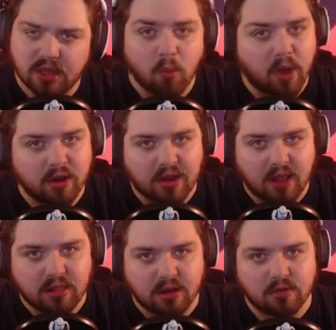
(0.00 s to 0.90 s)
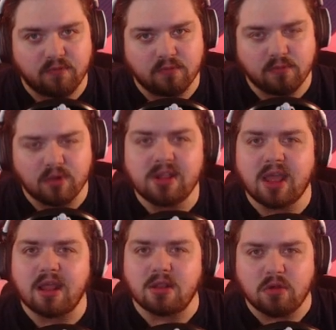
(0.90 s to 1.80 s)
And while you're down there, ring
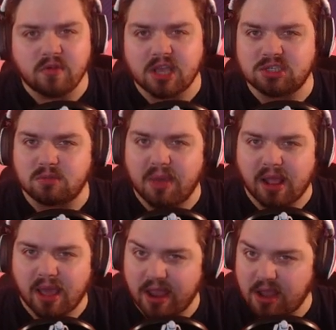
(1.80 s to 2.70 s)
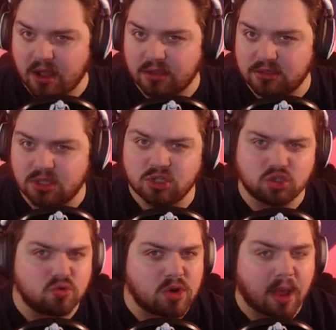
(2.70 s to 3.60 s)
that notification bell icon so that
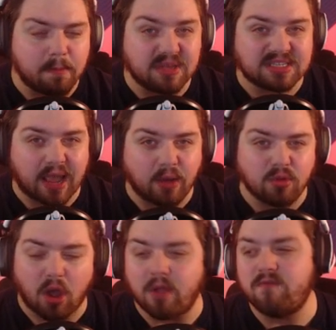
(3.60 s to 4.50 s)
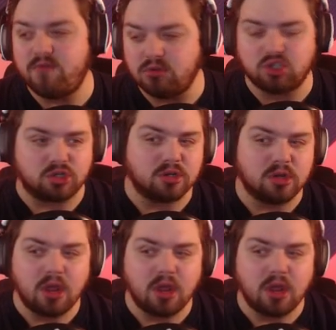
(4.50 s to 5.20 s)
you do not miss out on future